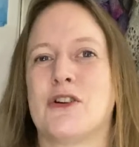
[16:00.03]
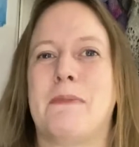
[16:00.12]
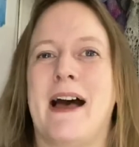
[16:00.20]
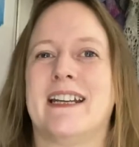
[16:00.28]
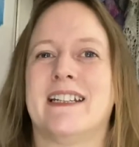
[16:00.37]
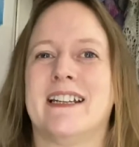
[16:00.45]

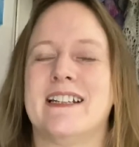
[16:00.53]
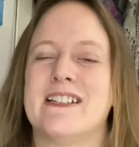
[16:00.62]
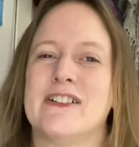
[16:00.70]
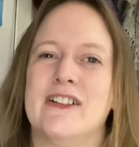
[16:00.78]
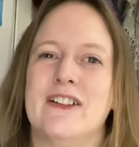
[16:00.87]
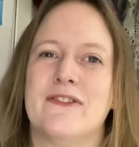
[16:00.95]
pattern until
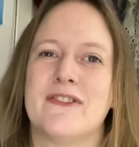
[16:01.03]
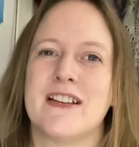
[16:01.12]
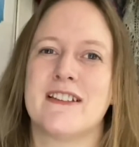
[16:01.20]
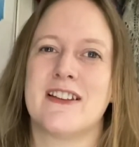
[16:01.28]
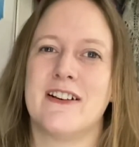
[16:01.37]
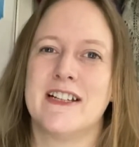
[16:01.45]
you've
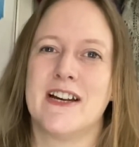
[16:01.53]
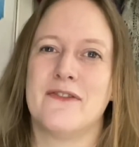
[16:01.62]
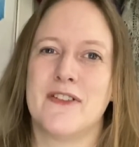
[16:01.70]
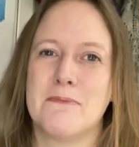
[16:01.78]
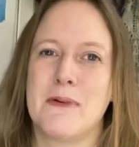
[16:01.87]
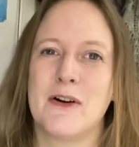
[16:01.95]
signed up for
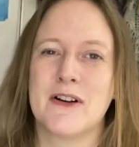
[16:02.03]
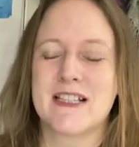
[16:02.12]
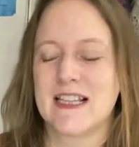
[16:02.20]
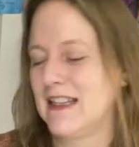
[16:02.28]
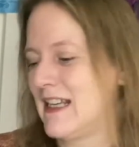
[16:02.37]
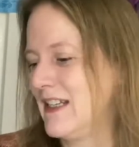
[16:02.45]
the box,
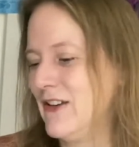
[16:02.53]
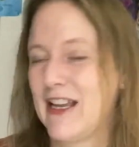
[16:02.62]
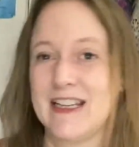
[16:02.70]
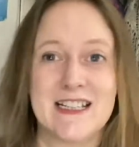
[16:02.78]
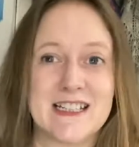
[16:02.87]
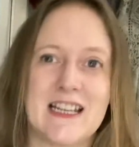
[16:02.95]
and then you get
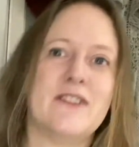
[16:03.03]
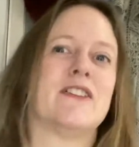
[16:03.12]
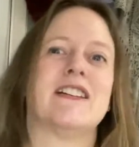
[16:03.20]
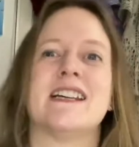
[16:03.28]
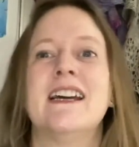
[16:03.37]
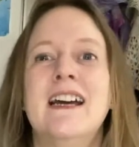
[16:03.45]
it delivered